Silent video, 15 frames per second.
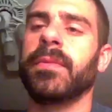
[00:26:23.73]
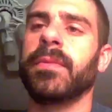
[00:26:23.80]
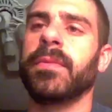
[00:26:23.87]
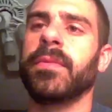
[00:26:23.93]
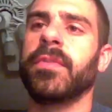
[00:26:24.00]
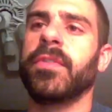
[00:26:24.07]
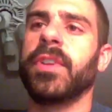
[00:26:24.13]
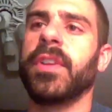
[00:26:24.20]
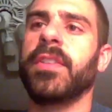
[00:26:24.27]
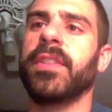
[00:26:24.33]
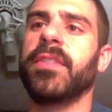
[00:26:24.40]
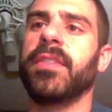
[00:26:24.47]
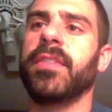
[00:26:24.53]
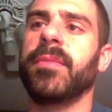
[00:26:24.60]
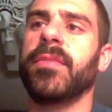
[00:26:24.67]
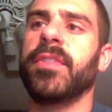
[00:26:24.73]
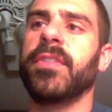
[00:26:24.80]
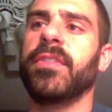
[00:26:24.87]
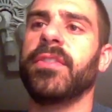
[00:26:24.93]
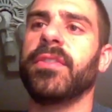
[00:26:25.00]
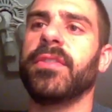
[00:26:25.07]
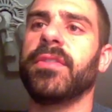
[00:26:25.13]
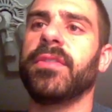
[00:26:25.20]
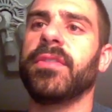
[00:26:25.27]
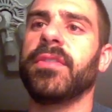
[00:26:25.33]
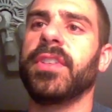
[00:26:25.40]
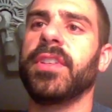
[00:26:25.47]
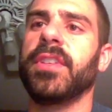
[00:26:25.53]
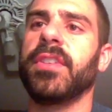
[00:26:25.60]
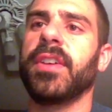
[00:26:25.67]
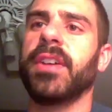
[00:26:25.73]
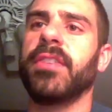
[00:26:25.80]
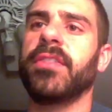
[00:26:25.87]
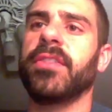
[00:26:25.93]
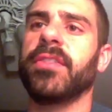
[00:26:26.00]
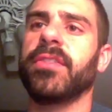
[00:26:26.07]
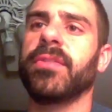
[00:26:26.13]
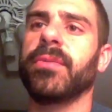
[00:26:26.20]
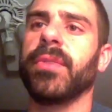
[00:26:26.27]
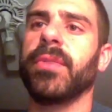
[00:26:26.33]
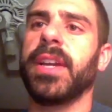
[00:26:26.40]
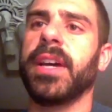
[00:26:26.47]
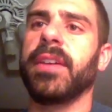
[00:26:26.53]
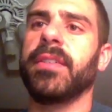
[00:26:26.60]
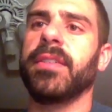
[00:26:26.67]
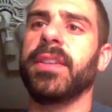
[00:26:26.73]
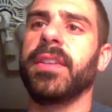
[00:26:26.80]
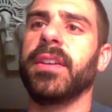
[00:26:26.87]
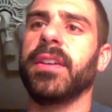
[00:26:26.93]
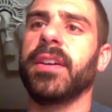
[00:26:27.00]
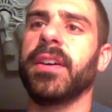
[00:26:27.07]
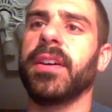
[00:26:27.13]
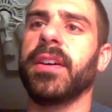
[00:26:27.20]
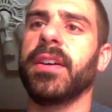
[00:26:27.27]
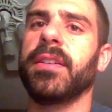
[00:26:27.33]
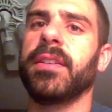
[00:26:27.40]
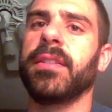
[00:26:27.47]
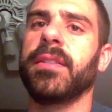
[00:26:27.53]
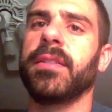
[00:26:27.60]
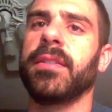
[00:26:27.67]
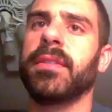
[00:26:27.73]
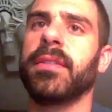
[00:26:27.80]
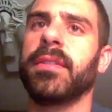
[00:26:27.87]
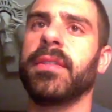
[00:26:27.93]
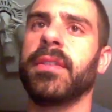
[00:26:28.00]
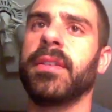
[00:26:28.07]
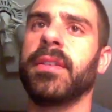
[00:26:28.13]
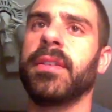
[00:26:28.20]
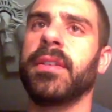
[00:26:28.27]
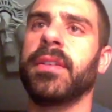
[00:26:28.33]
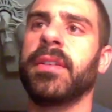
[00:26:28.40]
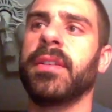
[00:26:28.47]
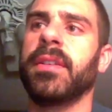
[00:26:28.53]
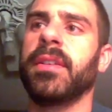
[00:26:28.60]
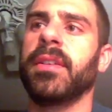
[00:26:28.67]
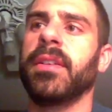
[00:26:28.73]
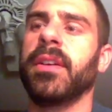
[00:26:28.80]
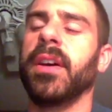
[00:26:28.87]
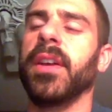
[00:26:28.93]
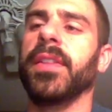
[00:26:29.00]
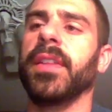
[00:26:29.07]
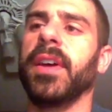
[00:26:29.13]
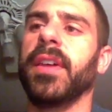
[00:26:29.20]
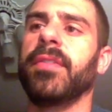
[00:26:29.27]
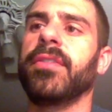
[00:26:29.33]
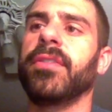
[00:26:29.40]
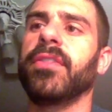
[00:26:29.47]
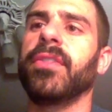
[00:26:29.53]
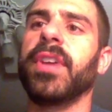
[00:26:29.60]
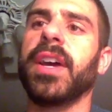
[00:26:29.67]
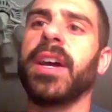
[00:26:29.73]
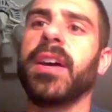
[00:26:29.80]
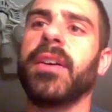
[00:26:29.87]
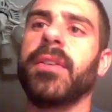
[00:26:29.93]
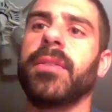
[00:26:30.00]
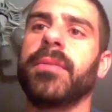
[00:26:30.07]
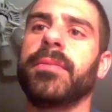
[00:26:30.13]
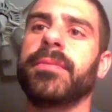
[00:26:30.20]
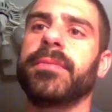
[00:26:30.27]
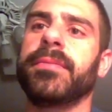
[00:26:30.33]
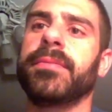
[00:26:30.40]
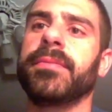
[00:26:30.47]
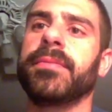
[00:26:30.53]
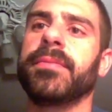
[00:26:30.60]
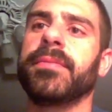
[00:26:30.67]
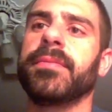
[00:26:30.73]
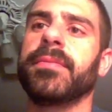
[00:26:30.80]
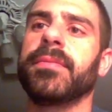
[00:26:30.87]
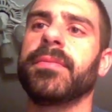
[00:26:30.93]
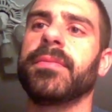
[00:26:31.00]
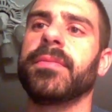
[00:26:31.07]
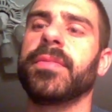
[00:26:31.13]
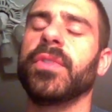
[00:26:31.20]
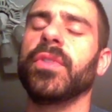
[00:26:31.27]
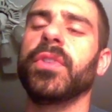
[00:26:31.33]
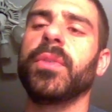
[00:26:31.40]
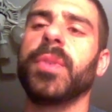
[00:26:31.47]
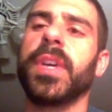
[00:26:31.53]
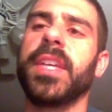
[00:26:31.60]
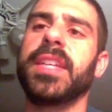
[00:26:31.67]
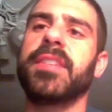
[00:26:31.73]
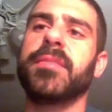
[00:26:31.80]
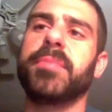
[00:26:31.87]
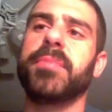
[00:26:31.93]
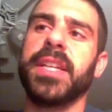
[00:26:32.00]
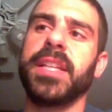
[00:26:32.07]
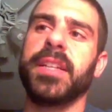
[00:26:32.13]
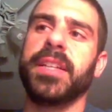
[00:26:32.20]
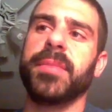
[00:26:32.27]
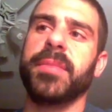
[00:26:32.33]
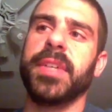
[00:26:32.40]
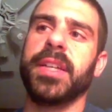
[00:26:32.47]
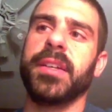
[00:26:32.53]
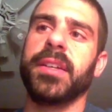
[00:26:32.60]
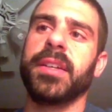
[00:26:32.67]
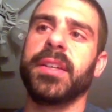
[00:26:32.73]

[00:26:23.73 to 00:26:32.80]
Draw the Serum Visions. Here I just run out the Unlife. So now the only way he's beating me